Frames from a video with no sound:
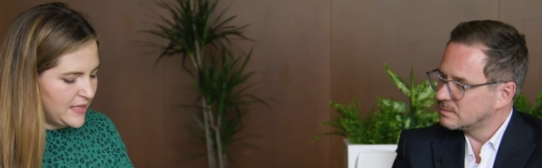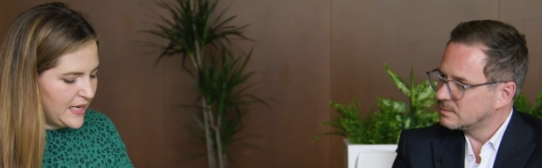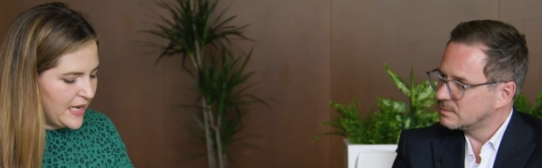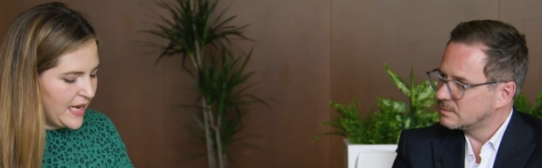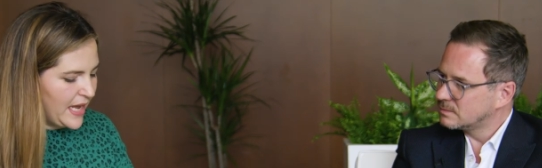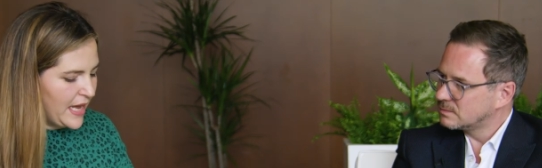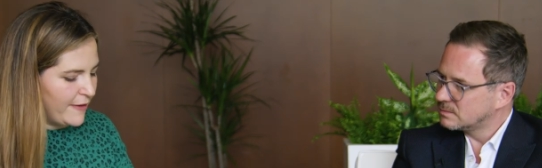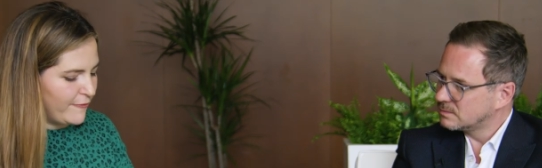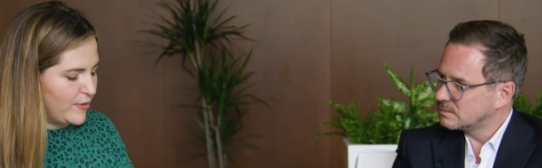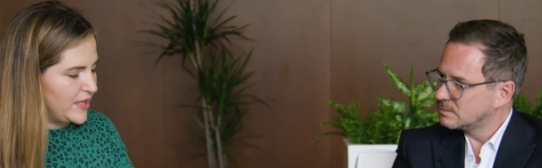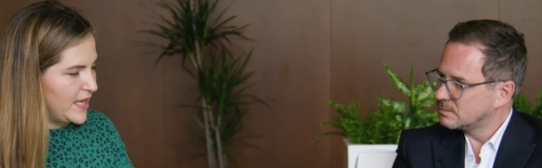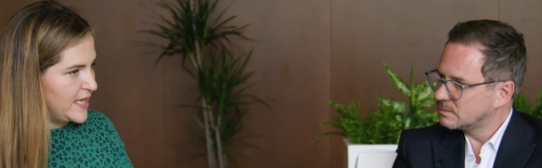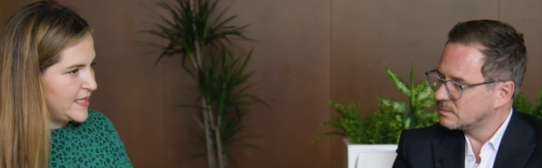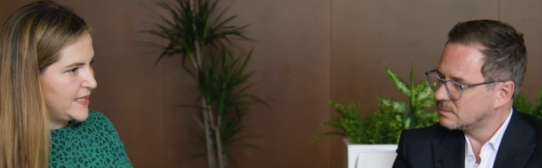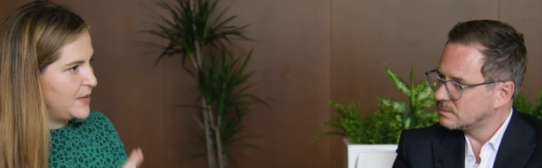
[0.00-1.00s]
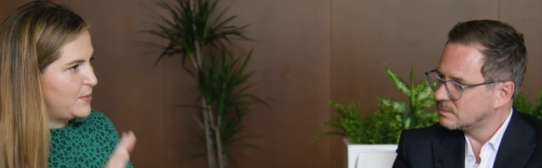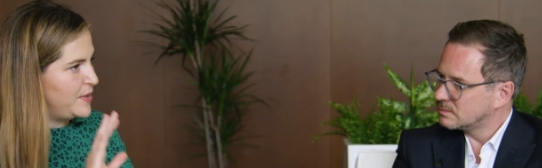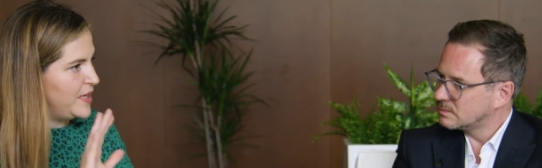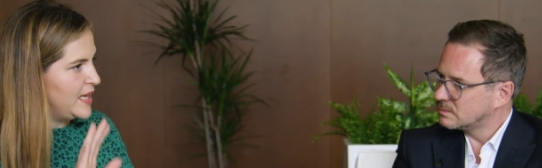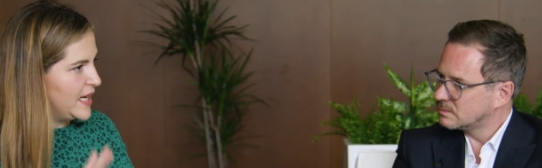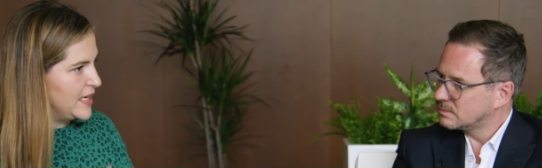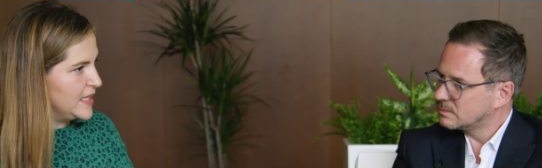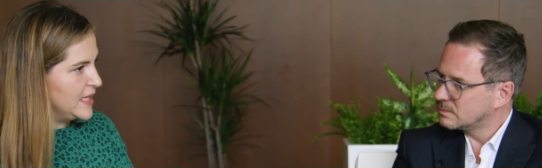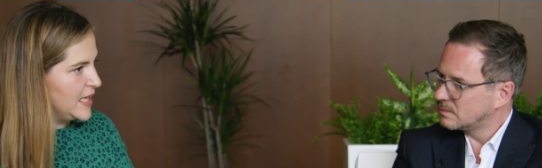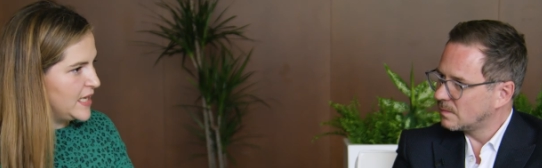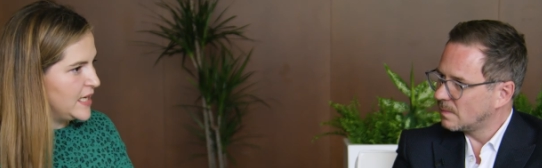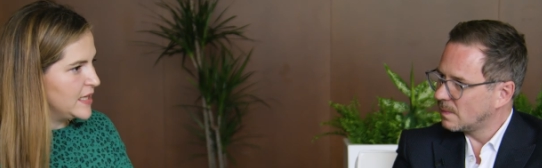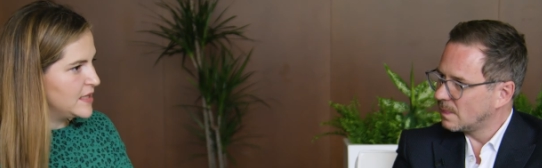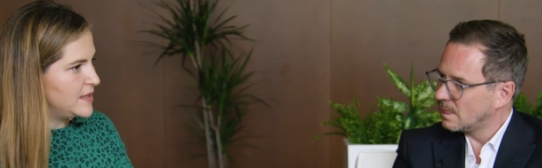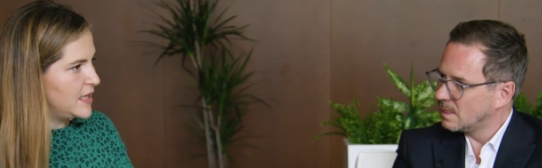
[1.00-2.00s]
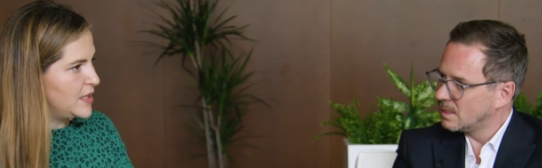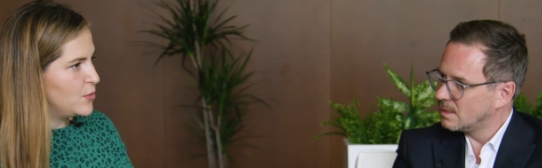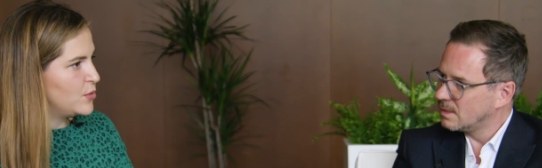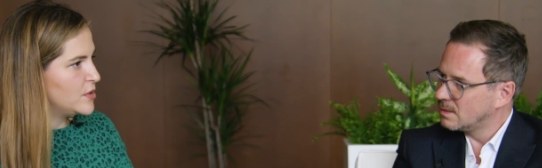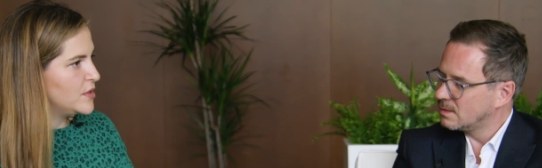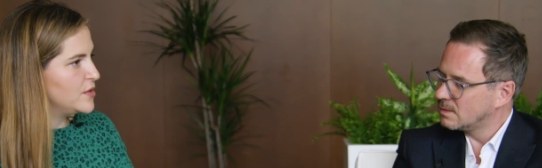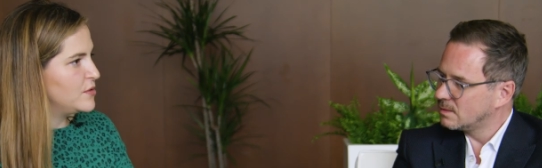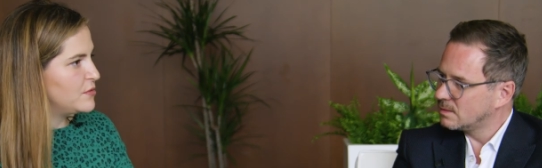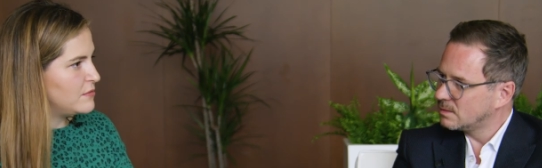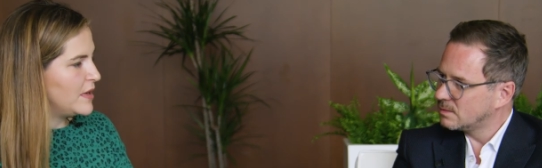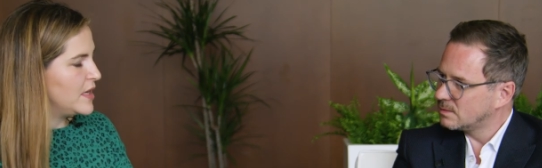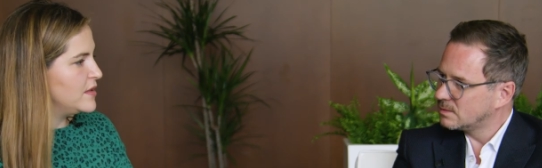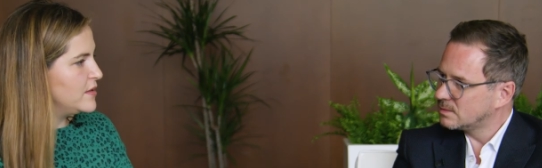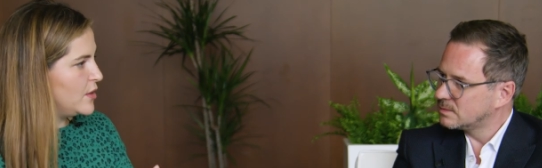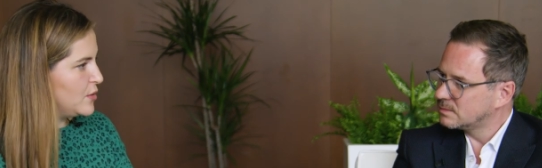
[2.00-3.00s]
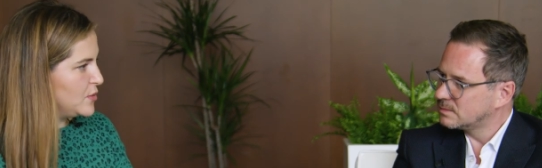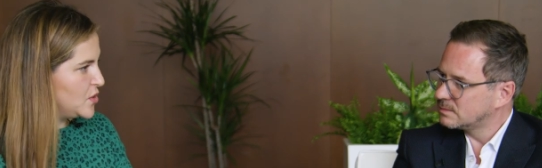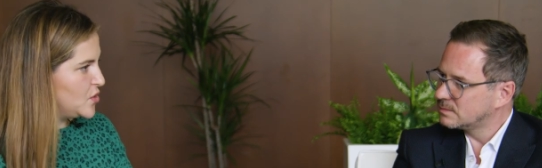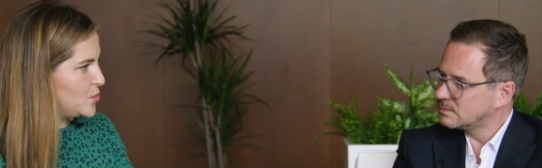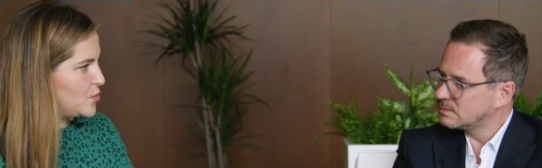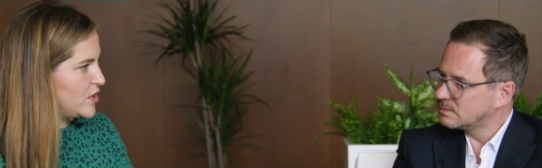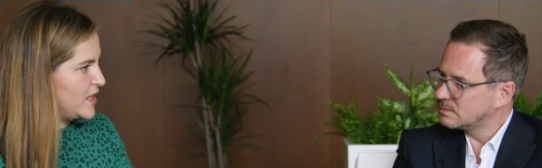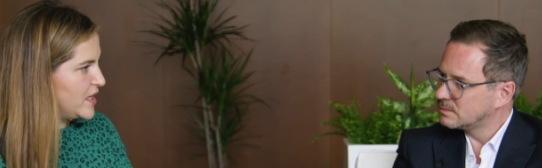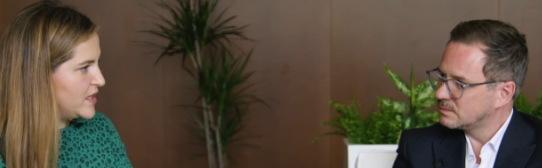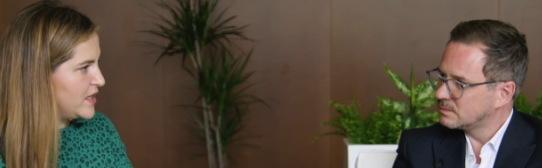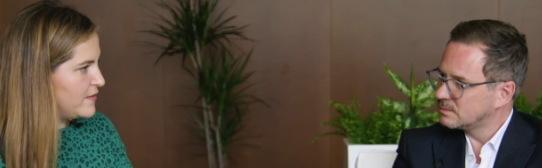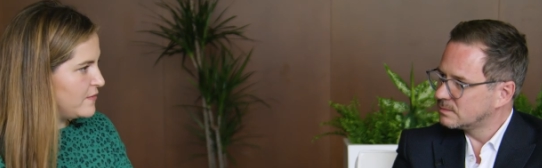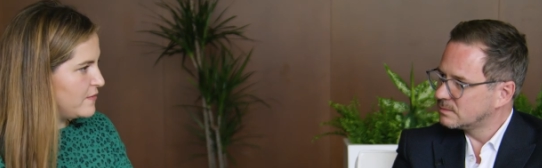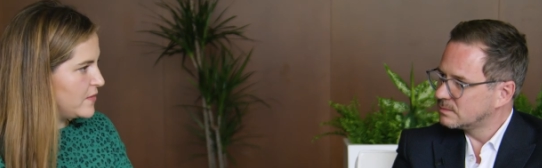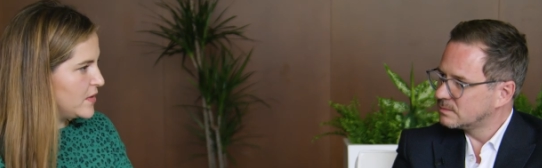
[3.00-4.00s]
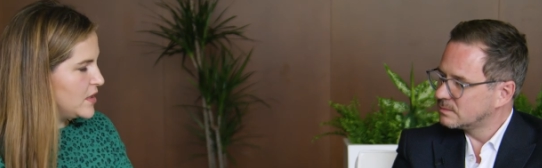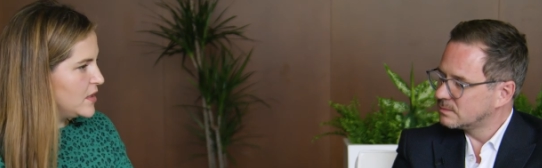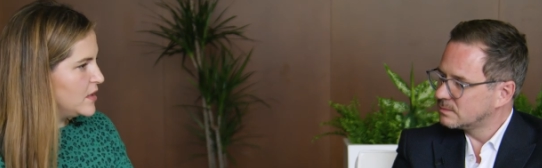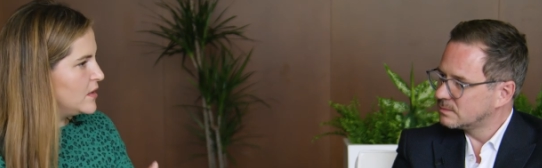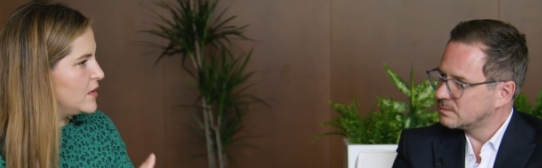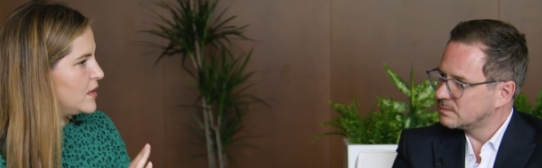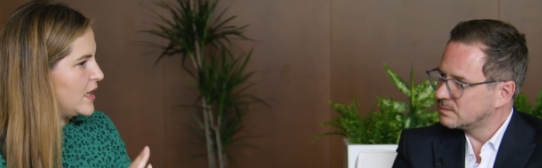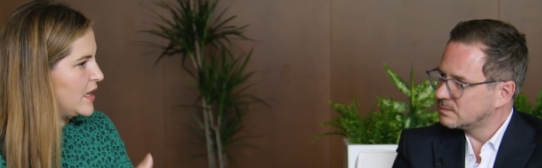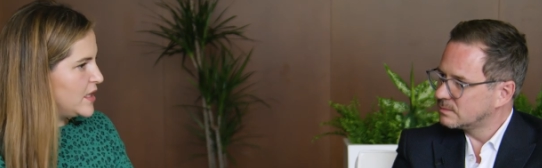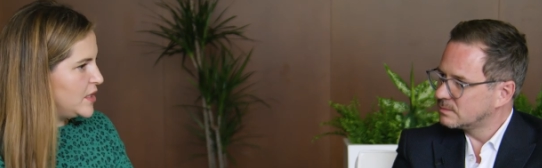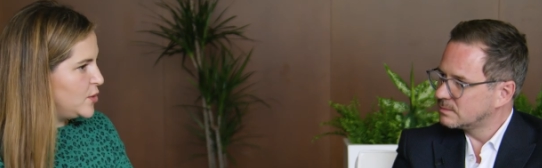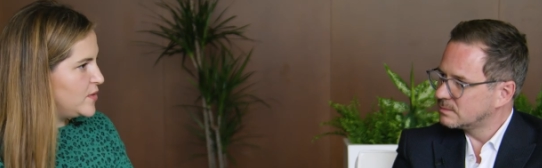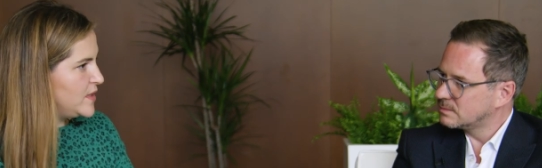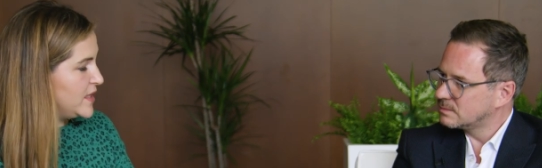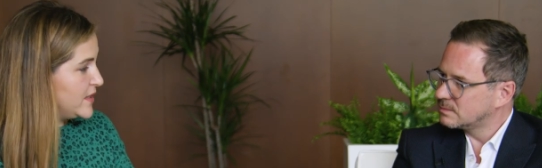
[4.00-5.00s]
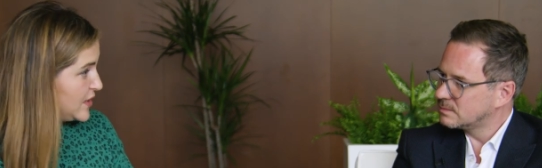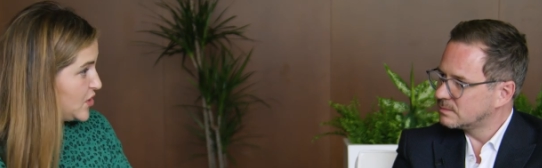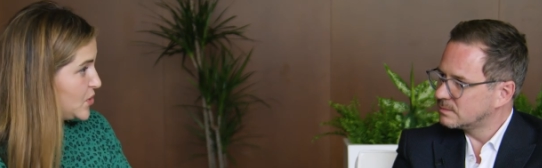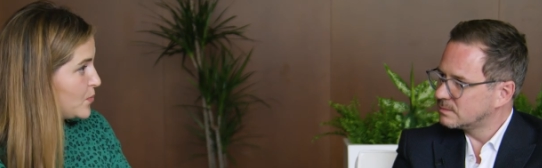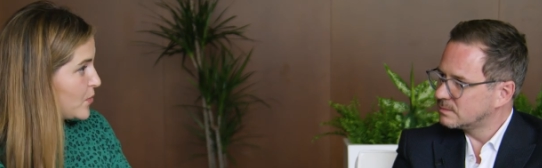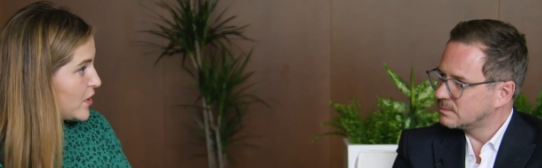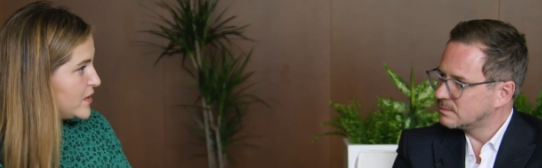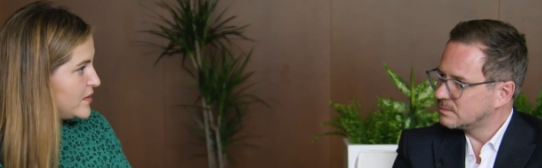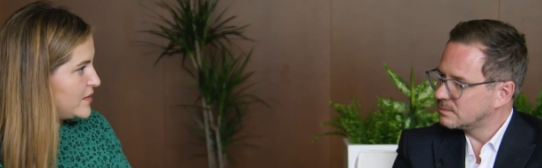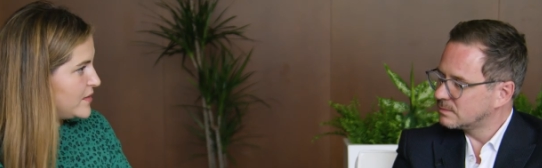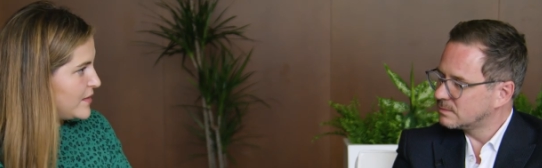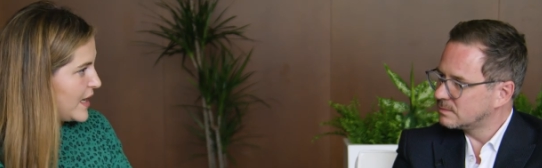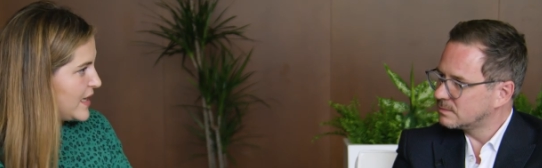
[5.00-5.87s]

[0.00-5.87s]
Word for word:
Speaker 1: that I have with SAP Analytics in order to run those predictive uh, using the smart